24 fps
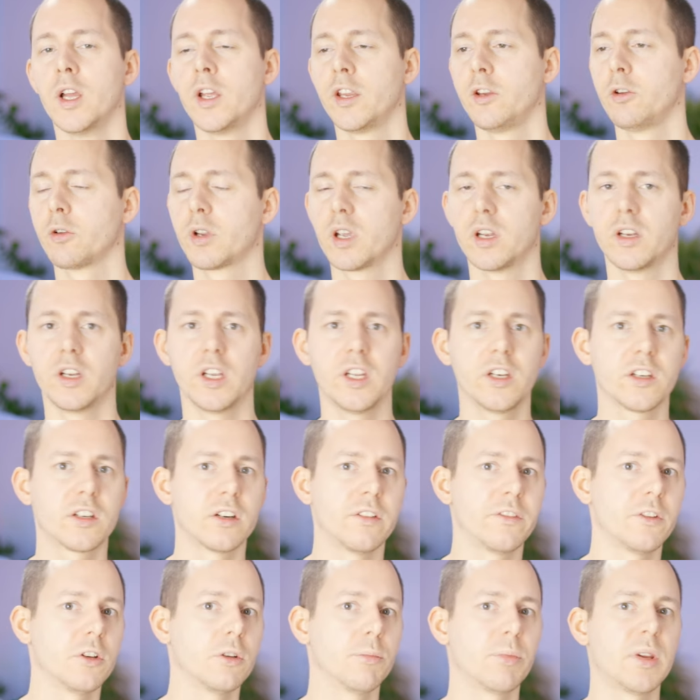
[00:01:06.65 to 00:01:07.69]
You can
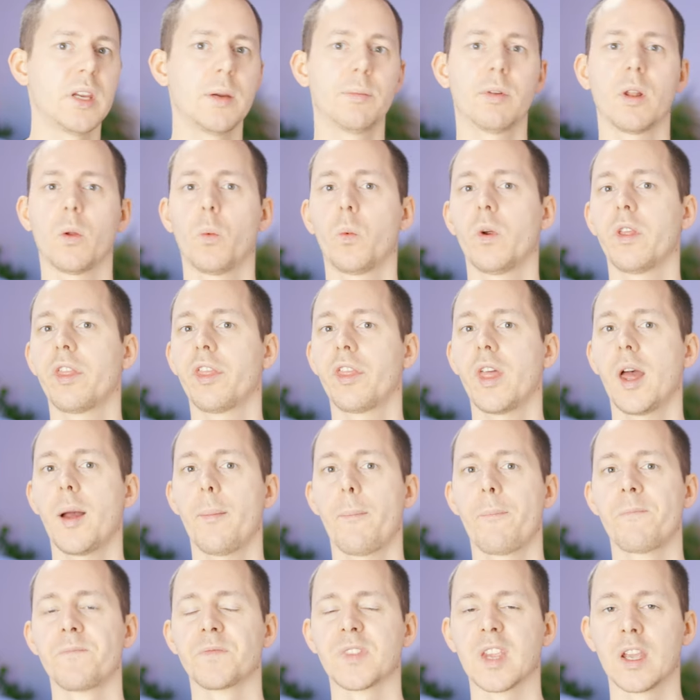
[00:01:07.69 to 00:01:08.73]
interview people with
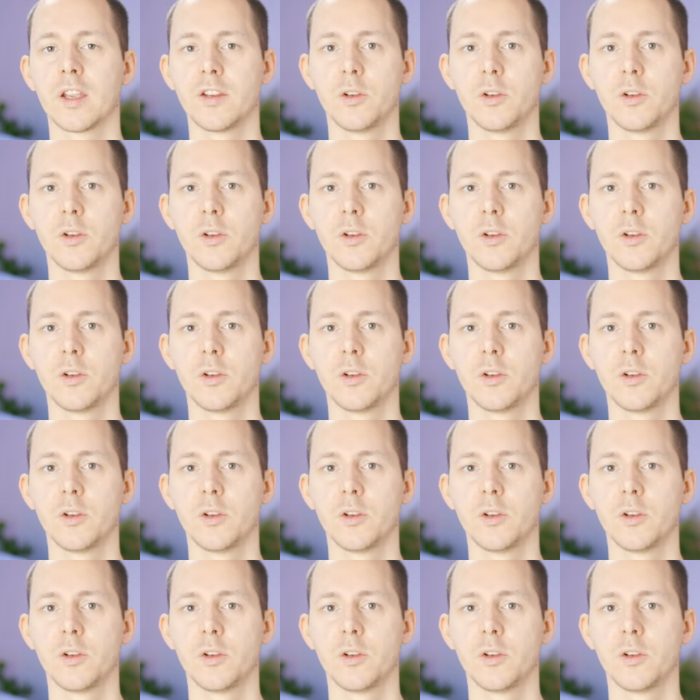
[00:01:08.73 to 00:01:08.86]
them.